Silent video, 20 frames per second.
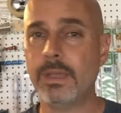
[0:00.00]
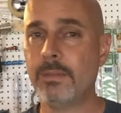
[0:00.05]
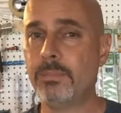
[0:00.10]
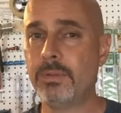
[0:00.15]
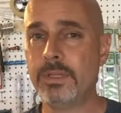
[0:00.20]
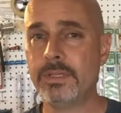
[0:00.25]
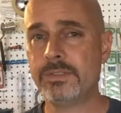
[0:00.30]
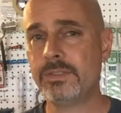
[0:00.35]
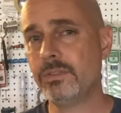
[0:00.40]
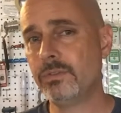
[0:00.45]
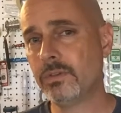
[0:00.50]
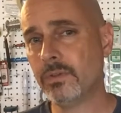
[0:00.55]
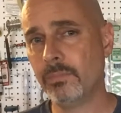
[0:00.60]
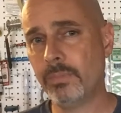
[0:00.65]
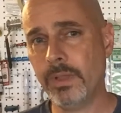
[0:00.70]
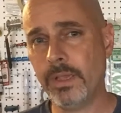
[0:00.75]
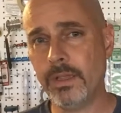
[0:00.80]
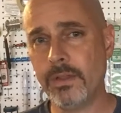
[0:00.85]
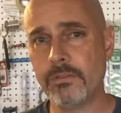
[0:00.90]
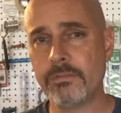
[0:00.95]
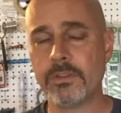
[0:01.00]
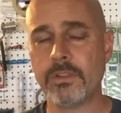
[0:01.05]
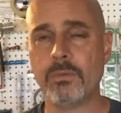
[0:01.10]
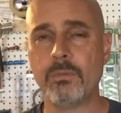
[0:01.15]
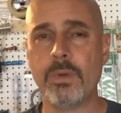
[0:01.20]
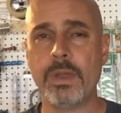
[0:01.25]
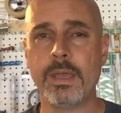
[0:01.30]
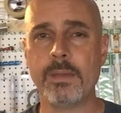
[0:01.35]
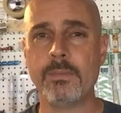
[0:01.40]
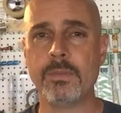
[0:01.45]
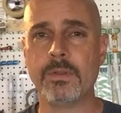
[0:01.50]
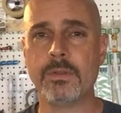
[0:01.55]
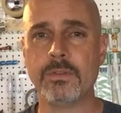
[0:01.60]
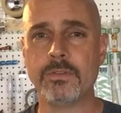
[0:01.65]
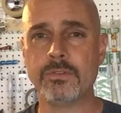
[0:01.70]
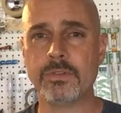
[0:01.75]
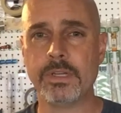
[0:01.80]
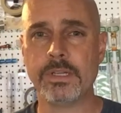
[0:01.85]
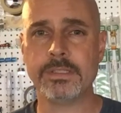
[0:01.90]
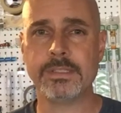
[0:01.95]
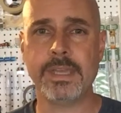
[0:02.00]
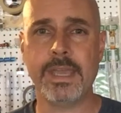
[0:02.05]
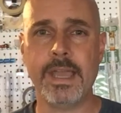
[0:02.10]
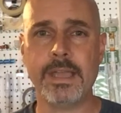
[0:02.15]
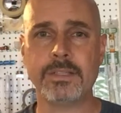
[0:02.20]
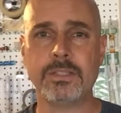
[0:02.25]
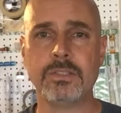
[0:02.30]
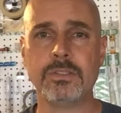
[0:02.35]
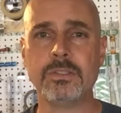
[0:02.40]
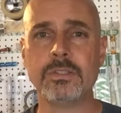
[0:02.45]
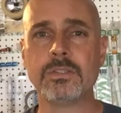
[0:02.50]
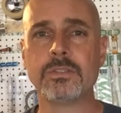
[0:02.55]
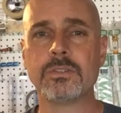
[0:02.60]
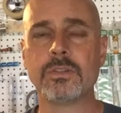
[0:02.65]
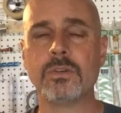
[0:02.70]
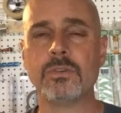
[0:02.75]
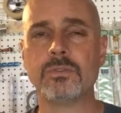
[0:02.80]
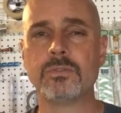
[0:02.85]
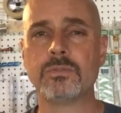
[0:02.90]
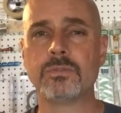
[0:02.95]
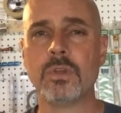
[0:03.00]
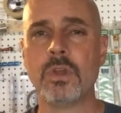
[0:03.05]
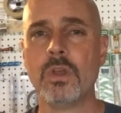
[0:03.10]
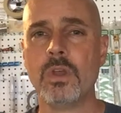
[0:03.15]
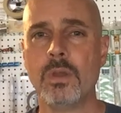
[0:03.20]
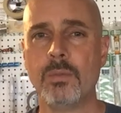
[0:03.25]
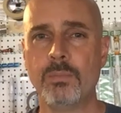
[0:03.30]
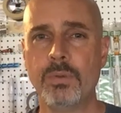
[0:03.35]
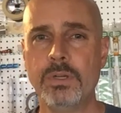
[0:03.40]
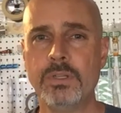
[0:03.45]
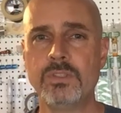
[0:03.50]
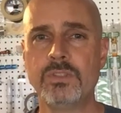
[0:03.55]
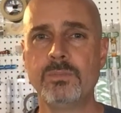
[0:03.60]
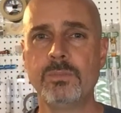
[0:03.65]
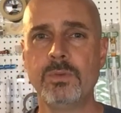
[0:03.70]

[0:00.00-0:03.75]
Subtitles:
and plus you can pay over the web, and the transaction just goes pretty